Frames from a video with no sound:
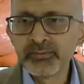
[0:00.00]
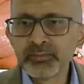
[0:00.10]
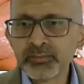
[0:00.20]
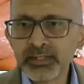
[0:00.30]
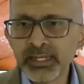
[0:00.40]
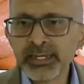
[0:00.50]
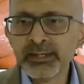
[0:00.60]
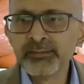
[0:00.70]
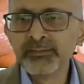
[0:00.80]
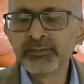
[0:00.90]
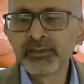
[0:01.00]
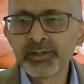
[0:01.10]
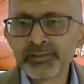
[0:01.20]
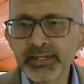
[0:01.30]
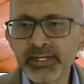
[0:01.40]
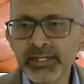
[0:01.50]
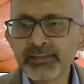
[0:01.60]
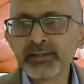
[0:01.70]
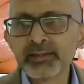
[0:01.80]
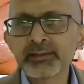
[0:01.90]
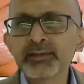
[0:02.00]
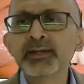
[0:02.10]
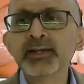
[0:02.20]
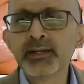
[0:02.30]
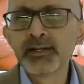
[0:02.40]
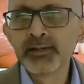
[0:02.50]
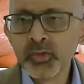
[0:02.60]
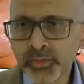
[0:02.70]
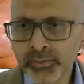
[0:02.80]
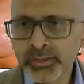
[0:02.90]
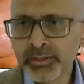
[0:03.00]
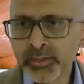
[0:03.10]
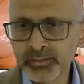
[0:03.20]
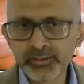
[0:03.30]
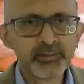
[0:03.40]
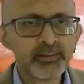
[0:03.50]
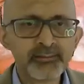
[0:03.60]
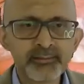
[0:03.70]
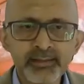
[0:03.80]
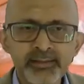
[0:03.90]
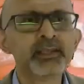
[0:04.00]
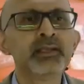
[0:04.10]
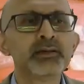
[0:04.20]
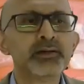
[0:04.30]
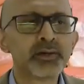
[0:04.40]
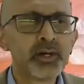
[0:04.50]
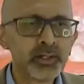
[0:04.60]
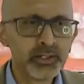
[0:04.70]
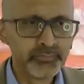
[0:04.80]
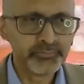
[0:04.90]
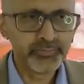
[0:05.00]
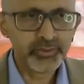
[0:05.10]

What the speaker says: lines or anything. Go to a doctor. There is nothing wrong if you